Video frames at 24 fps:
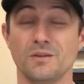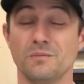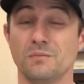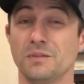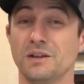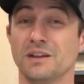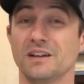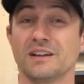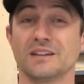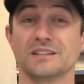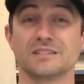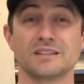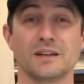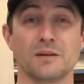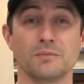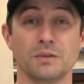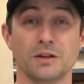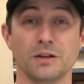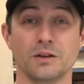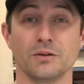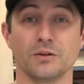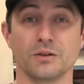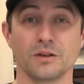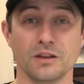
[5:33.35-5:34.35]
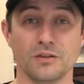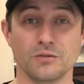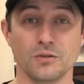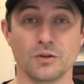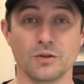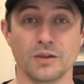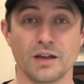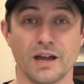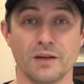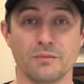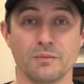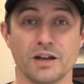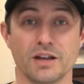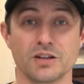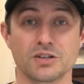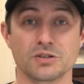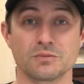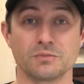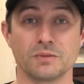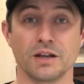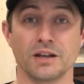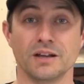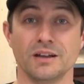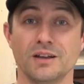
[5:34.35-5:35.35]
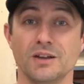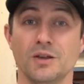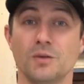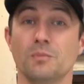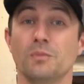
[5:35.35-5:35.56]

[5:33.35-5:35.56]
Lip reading: because somebody will give you that measurement,